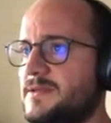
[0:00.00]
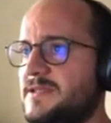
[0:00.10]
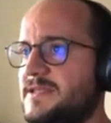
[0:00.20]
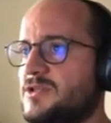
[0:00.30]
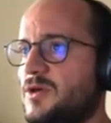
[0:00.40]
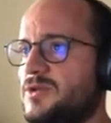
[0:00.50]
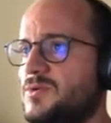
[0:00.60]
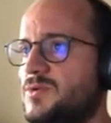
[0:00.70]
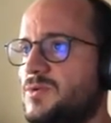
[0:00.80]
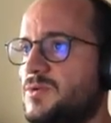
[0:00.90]
This is going
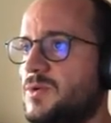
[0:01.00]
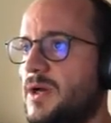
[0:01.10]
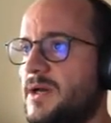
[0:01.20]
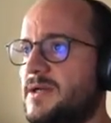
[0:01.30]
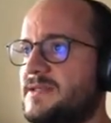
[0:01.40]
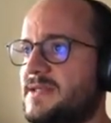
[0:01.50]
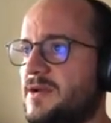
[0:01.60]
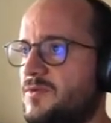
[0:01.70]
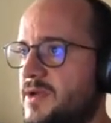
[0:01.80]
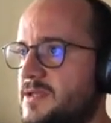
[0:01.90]
to uh,
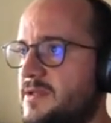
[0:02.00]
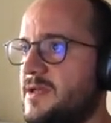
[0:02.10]
start creating